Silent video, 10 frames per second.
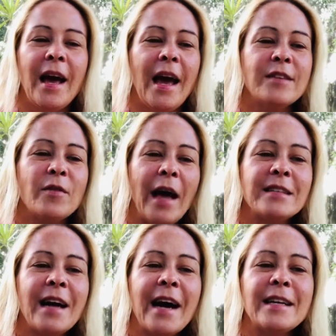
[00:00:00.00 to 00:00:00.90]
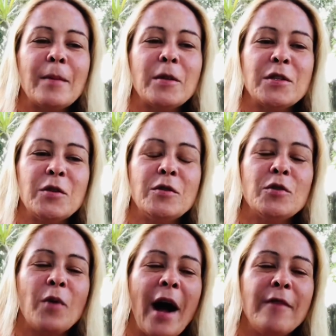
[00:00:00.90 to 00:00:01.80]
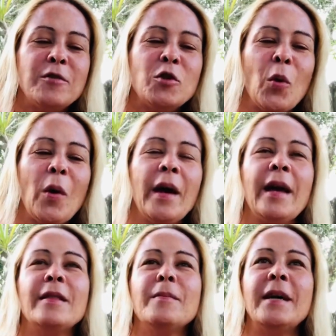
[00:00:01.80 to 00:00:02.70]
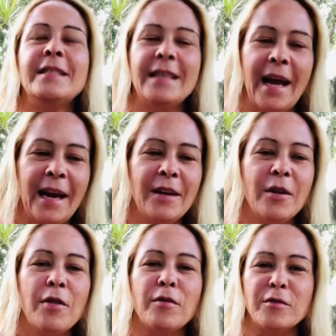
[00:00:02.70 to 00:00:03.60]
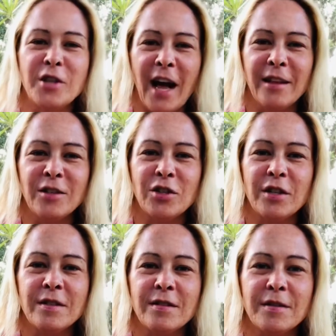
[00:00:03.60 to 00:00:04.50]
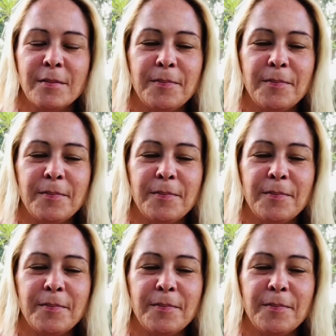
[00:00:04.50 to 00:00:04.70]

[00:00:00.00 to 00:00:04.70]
So that's hack number two, derive joy in the mundane through challenges.